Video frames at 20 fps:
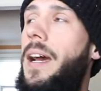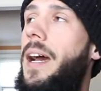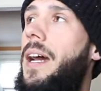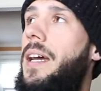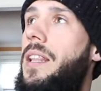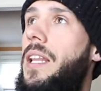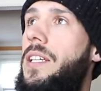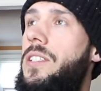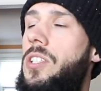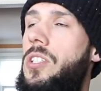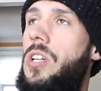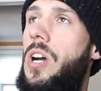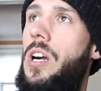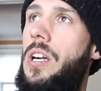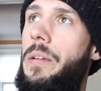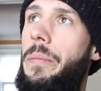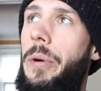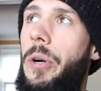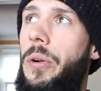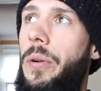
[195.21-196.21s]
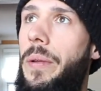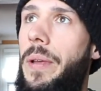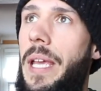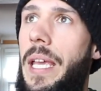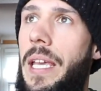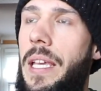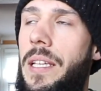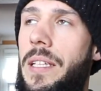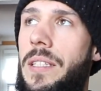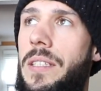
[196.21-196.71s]
I'd like to talk about
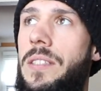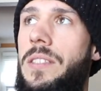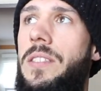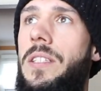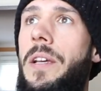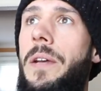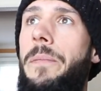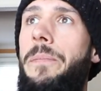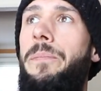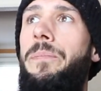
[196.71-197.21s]
is